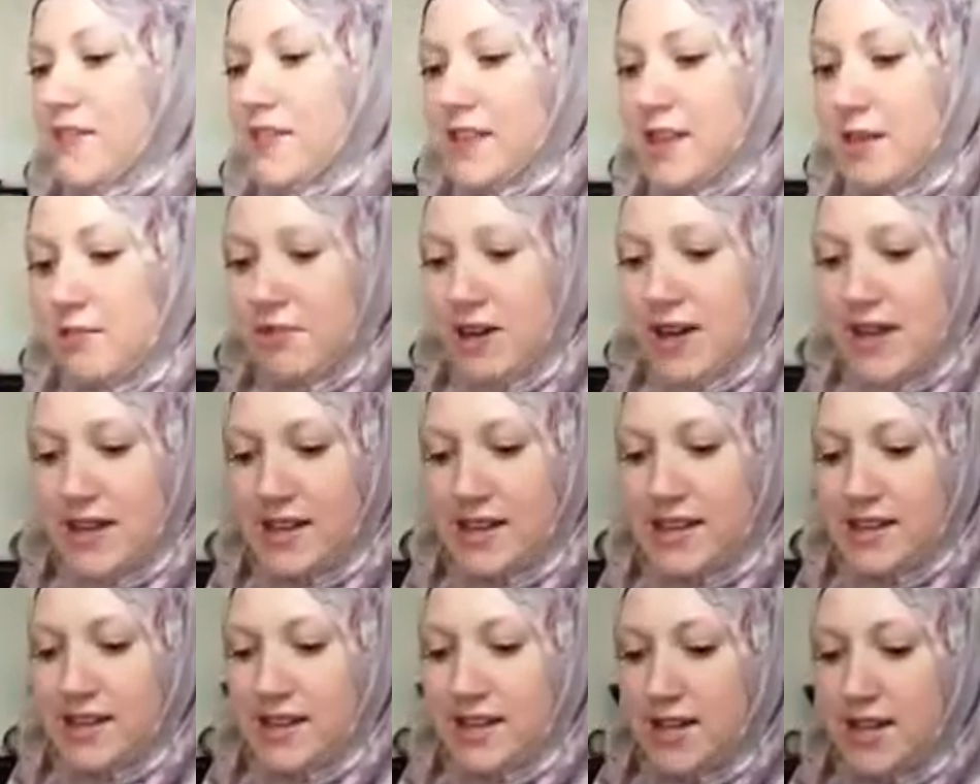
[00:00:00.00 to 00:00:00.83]
that my
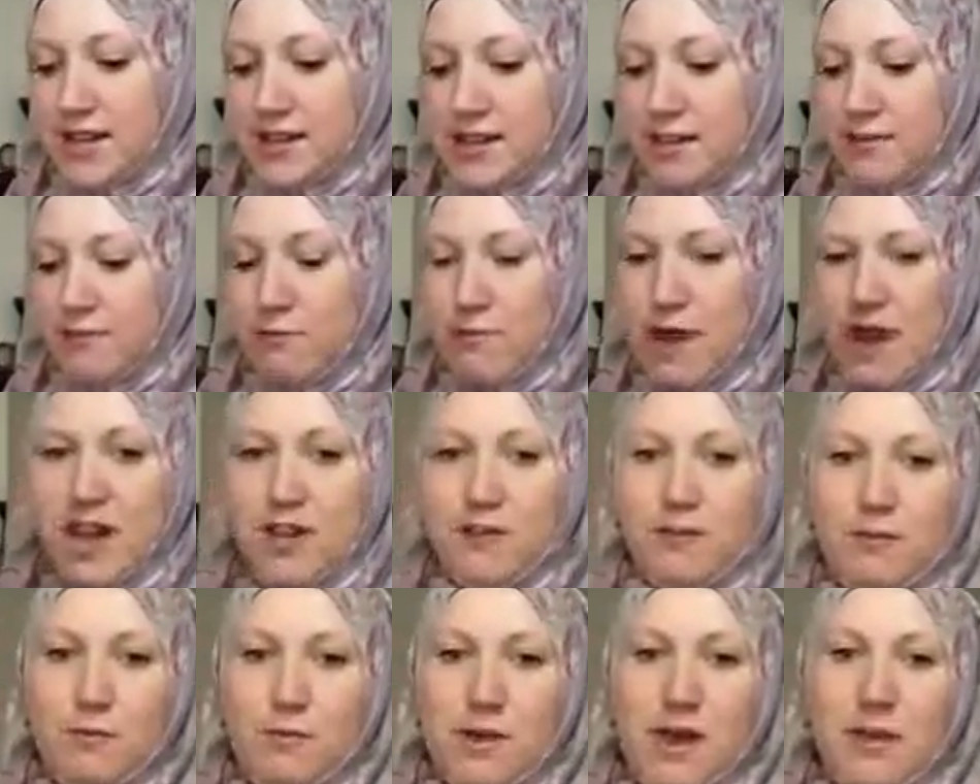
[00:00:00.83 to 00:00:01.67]
aunties have made
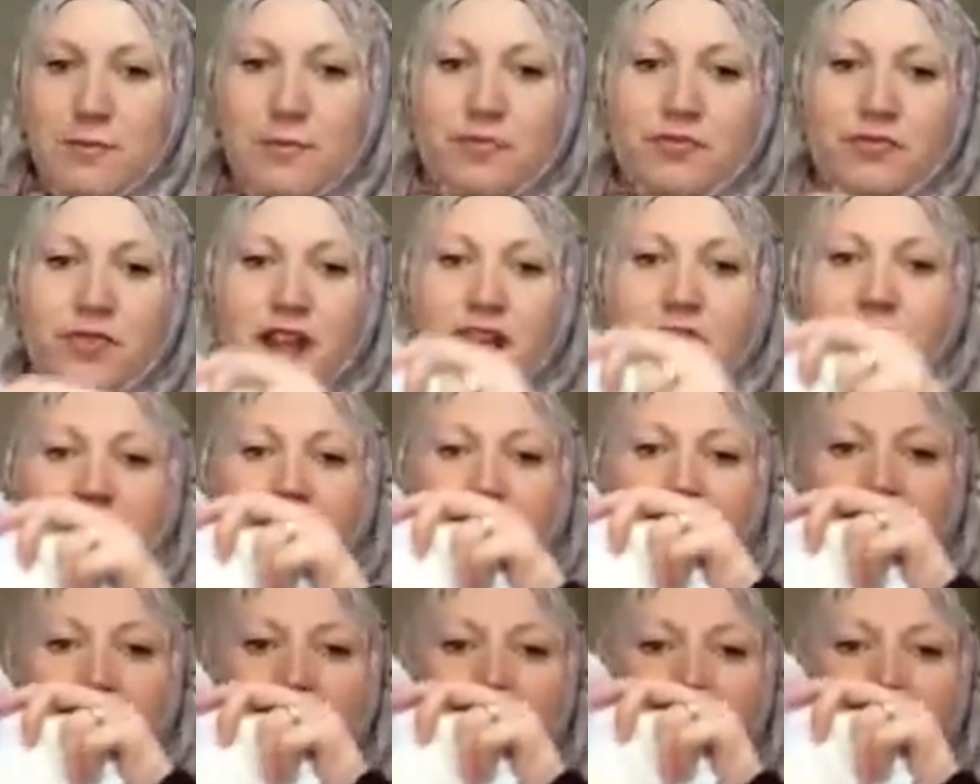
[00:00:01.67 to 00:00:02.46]
for me. And